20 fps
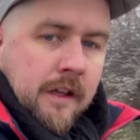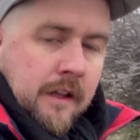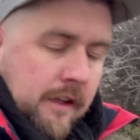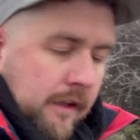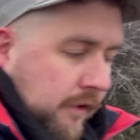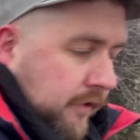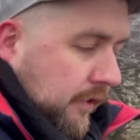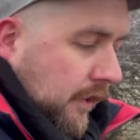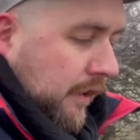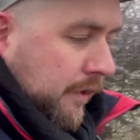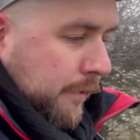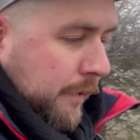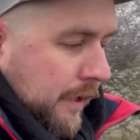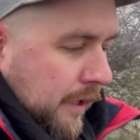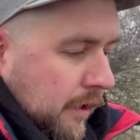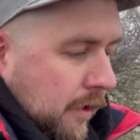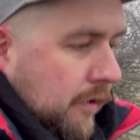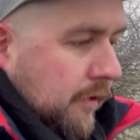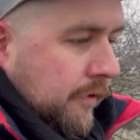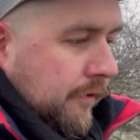There's certainly been a
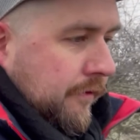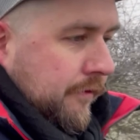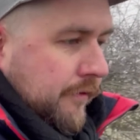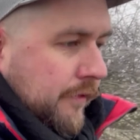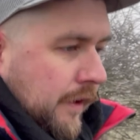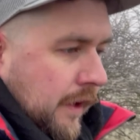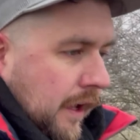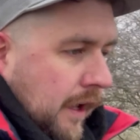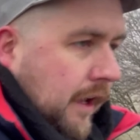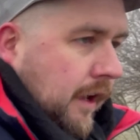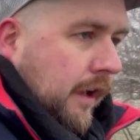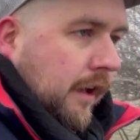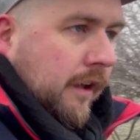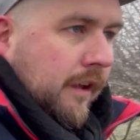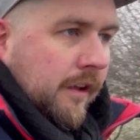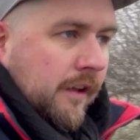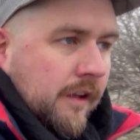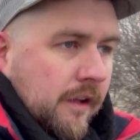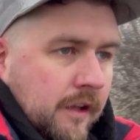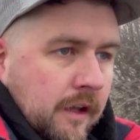lot of
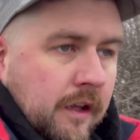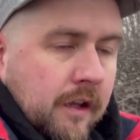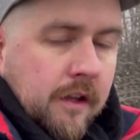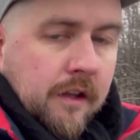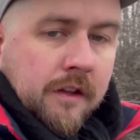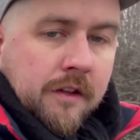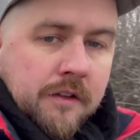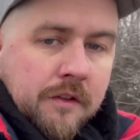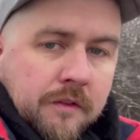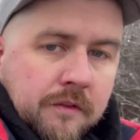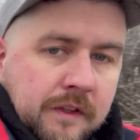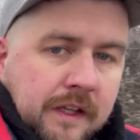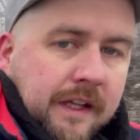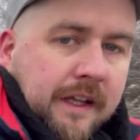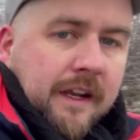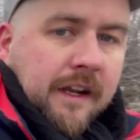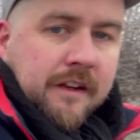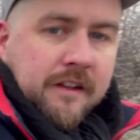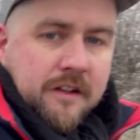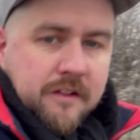sort of
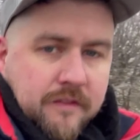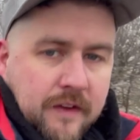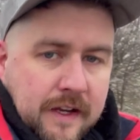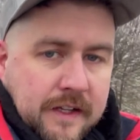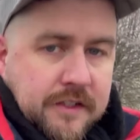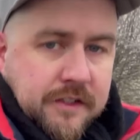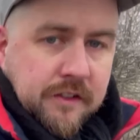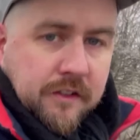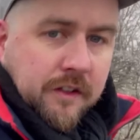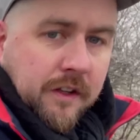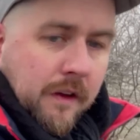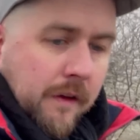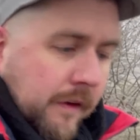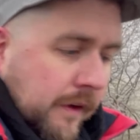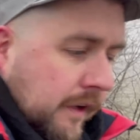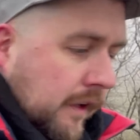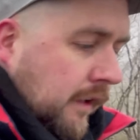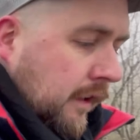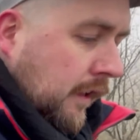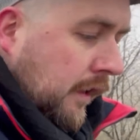digging excavations
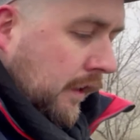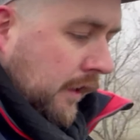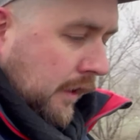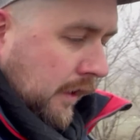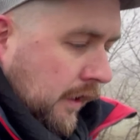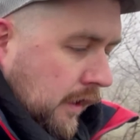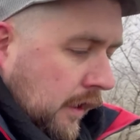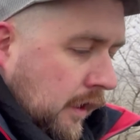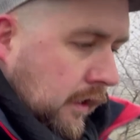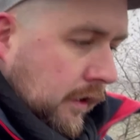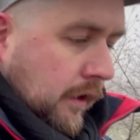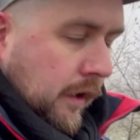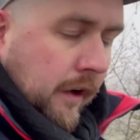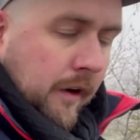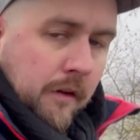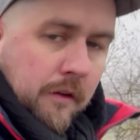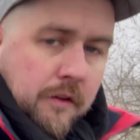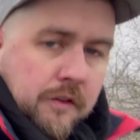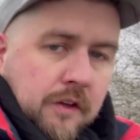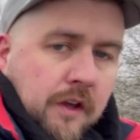going
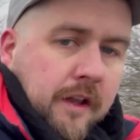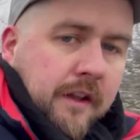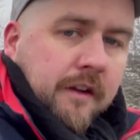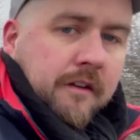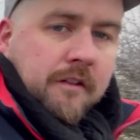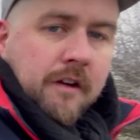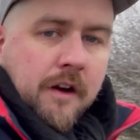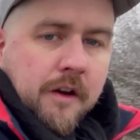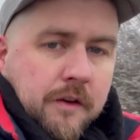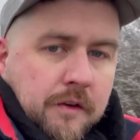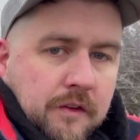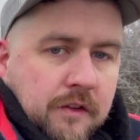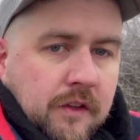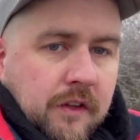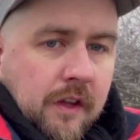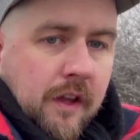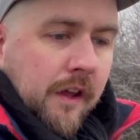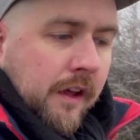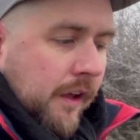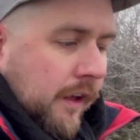along the side of the
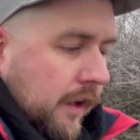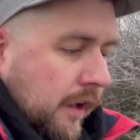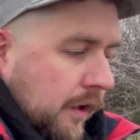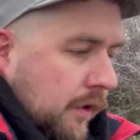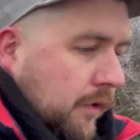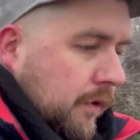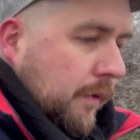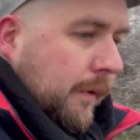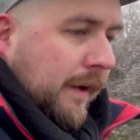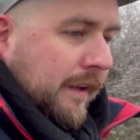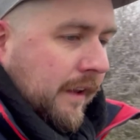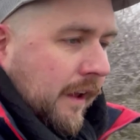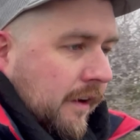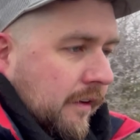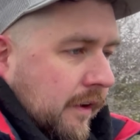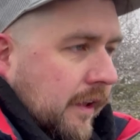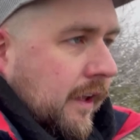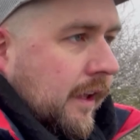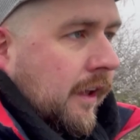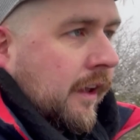roads all the way
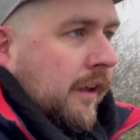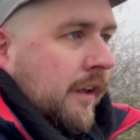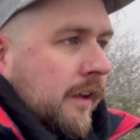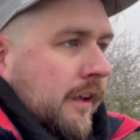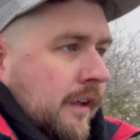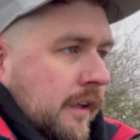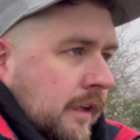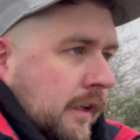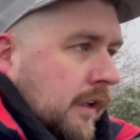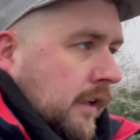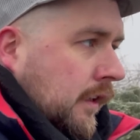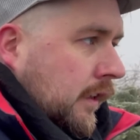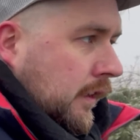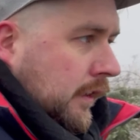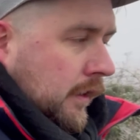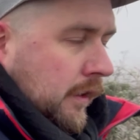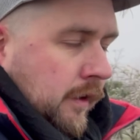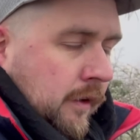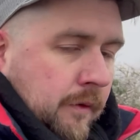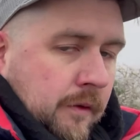down here,
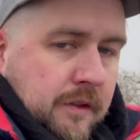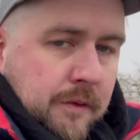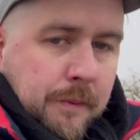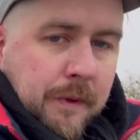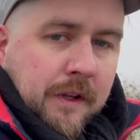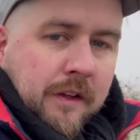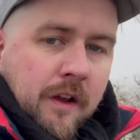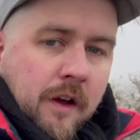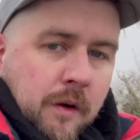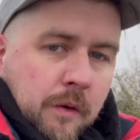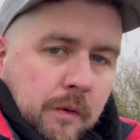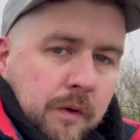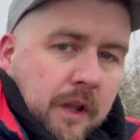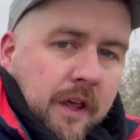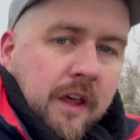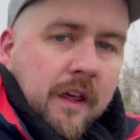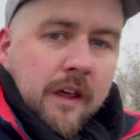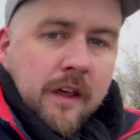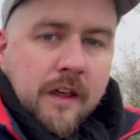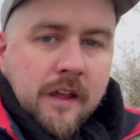which I've been told
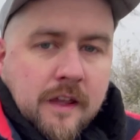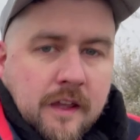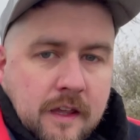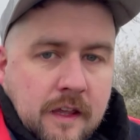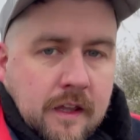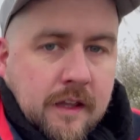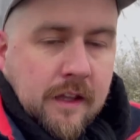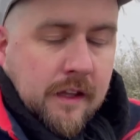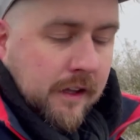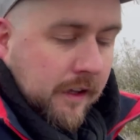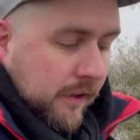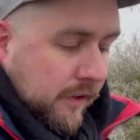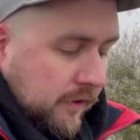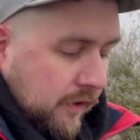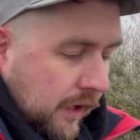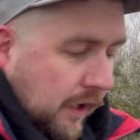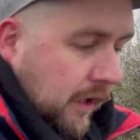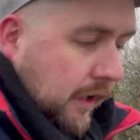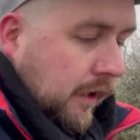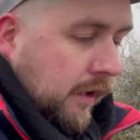is
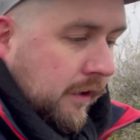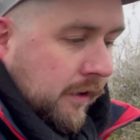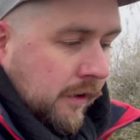they're